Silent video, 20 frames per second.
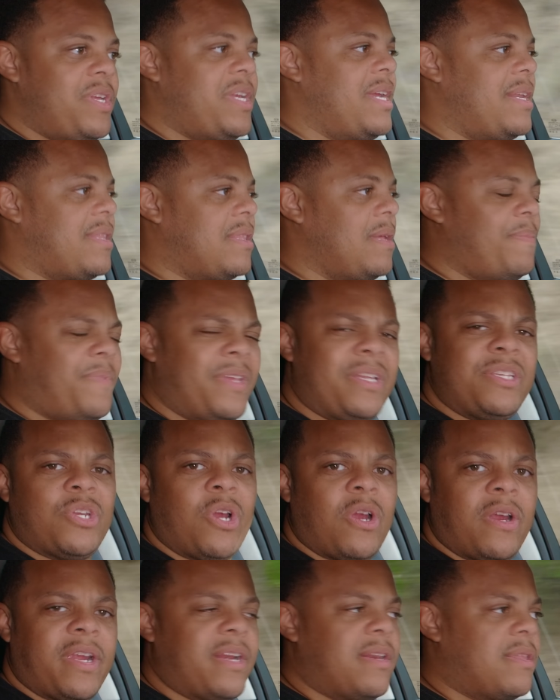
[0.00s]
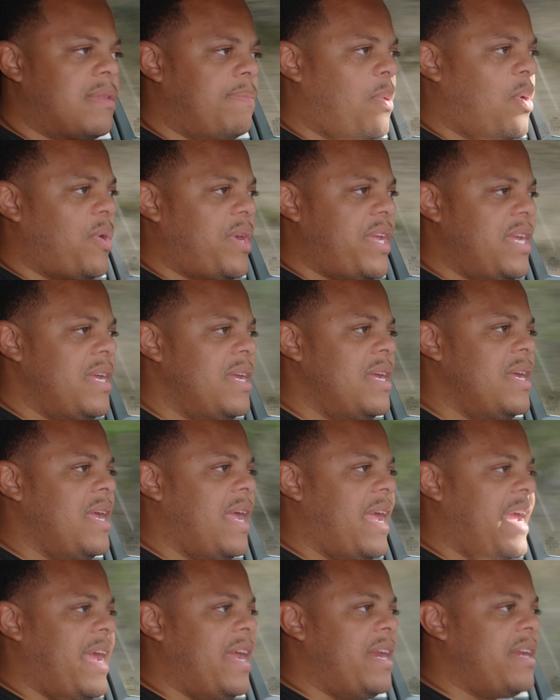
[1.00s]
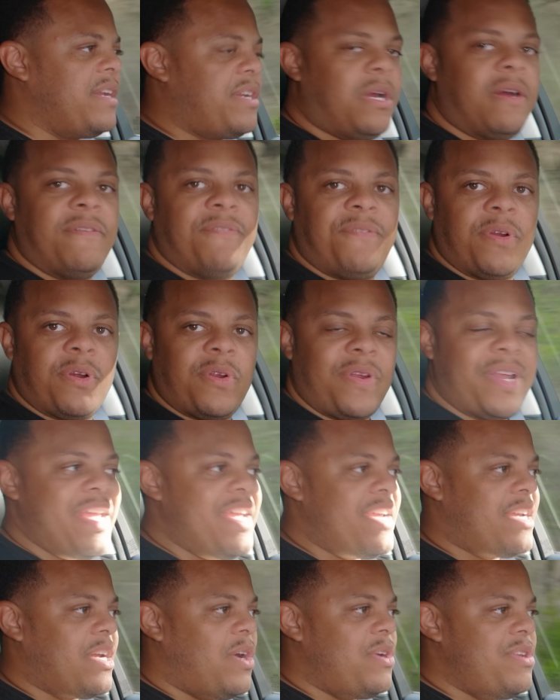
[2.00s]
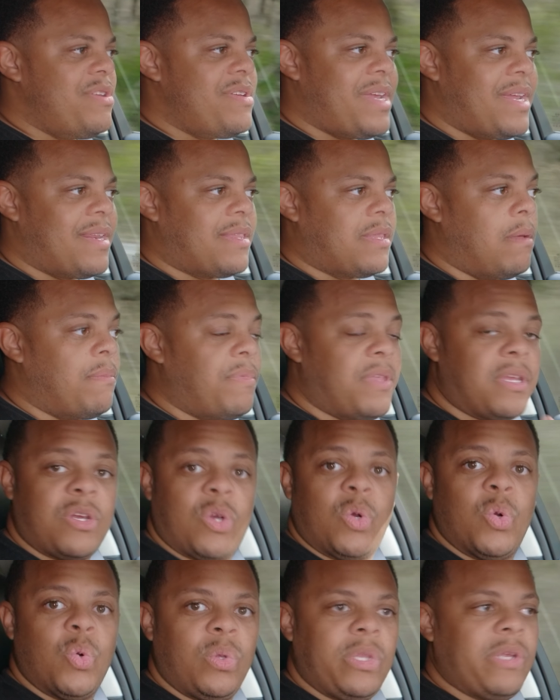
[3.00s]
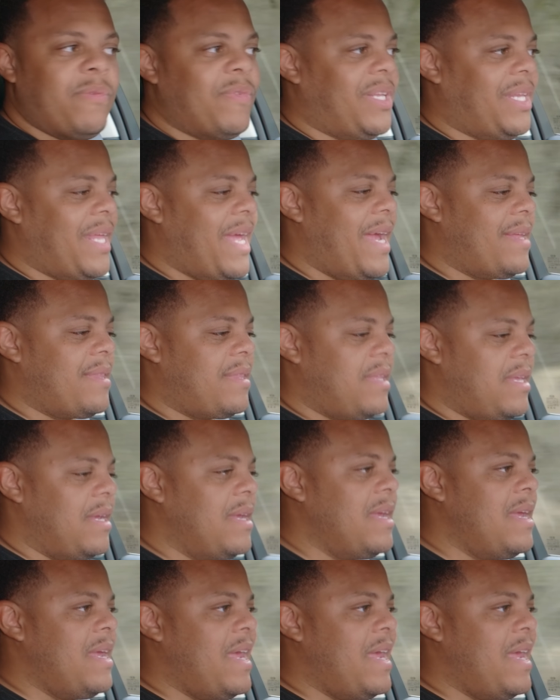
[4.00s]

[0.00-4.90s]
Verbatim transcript: you get something dark and sporty. In comfort or eco, you get something cool and relaxing.